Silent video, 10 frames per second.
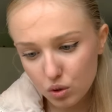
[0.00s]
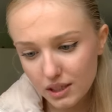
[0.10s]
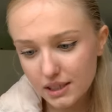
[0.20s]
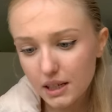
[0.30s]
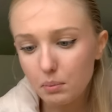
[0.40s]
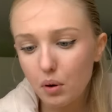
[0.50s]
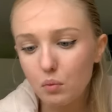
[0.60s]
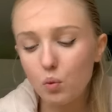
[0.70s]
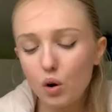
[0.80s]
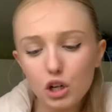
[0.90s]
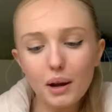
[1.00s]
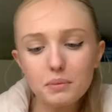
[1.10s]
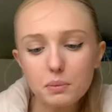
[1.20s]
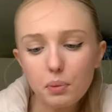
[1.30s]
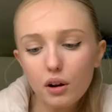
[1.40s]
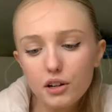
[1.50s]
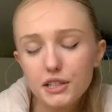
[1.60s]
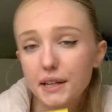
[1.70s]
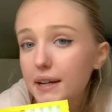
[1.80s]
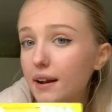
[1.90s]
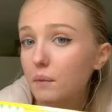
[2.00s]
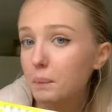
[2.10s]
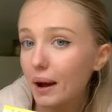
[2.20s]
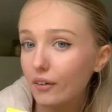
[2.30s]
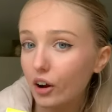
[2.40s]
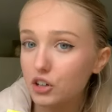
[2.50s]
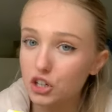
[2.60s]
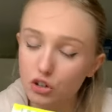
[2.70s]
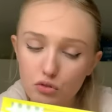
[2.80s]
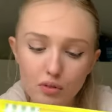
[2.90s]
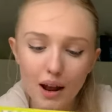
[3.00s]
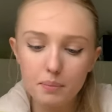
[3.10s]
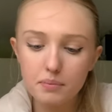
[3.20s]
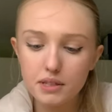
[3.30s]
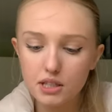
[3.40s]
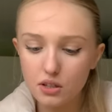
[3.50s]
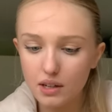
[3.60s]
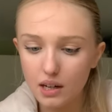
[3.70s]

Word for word: 16.1 grams of protein per 100 grams, so a